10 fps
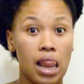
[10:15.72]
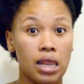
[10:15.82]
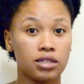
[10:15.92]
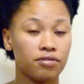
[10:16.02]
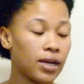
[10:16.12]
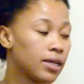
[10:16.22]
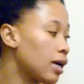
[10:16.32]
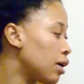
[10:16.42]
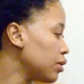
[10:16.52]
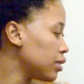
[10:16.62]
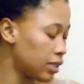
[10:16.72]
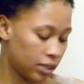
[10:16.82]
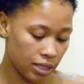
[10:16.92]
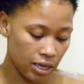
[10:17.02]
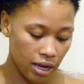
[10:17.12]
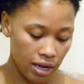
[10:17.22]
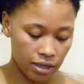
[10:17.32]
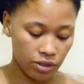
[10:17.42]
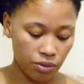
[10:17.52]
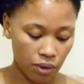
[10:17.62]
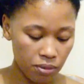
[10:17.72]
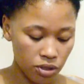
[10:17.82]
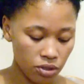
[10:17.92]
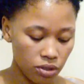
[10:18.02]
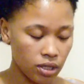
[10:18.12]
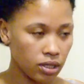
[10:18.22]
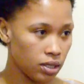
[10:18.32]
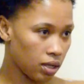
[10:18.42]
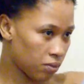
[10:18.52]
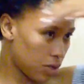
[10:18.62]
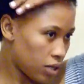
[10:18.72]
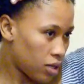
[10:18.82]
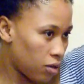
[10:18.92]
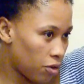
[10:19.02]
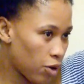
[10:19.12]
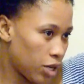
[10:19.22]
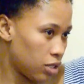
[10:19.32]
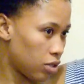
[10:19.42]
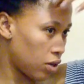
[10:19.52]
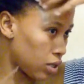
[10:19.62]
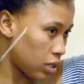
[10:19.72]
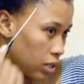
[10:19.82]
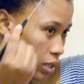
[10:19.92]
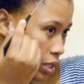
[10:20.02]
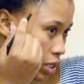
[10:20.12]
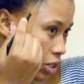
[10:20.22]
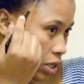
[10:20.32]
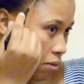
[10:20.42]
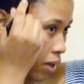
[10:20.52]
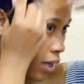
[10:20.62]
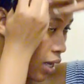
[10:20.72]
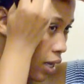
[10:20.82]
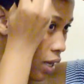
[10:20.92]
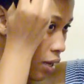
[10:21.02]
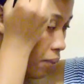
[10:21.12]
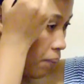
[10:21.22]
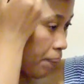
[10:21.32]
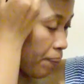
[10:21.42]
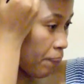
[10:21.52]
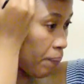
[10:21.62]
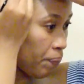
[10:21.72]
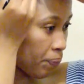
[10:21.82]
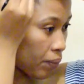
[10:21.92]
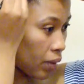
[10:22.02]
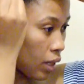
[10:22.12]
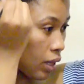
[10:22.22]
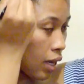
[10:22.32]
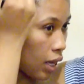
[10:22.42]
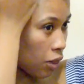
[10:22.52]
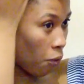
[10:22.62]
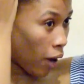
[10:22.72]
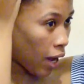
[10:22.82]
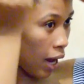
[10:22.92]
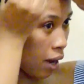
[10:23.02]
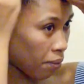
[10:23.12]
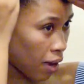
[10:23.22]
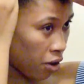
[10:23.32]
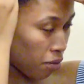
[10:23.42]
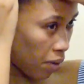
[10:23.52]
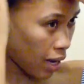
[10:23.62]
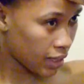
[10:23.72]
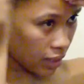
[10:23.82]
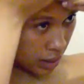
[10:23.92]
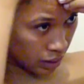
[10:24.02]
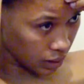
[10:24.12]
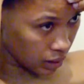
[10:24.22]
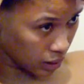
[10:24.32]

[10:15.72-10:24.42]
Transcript: Let's find out. So what I'm going to do is, I'm going to already start sectioning my hair the way I plan on plaiting it.